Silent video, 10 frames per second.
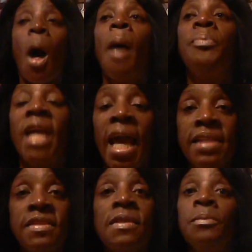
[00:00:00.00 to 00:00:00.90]

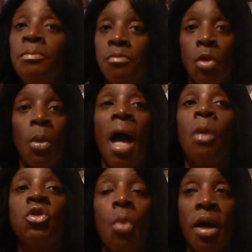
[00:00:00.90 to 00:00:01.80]
updates on
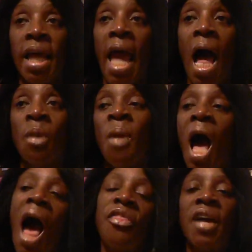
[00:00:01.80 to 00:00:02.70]
how it's working out.
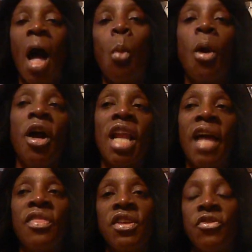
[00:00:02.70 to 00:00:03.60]
I think I'll wear it
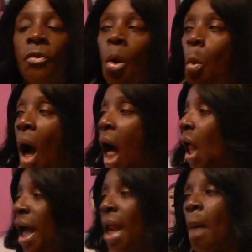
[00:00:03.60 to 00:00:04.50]
like this for a
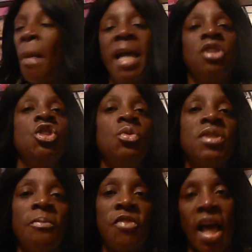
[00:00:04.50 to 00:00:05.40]
while and I might do
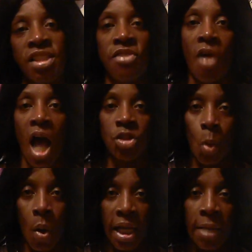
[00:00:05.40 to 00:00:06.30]
some flexi rods
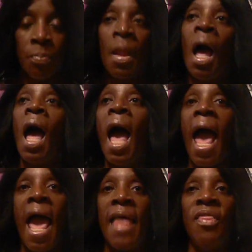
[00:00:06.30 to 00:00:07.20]
on it
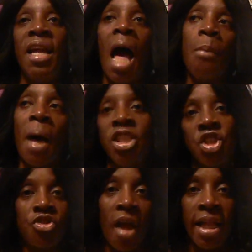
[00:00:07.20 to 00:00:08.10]
and then I might
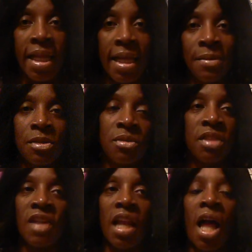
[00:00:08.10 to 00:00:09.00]
straighten it
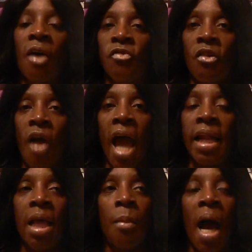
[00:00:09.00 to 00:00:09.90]
because I love
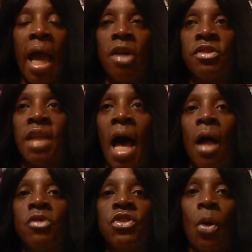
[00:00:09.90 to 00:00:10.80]
variety in my
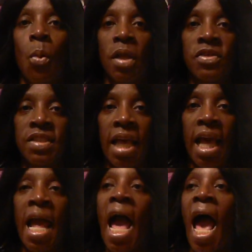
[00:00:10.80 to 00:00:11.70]
hairstyles. So we'll
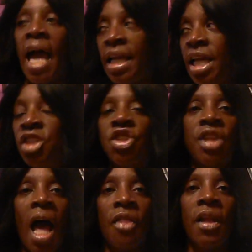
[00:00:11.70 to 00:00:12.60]
see. And each
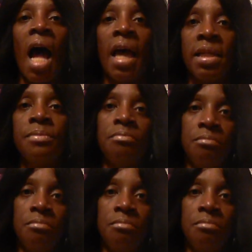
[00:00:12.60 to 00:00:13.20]
style that I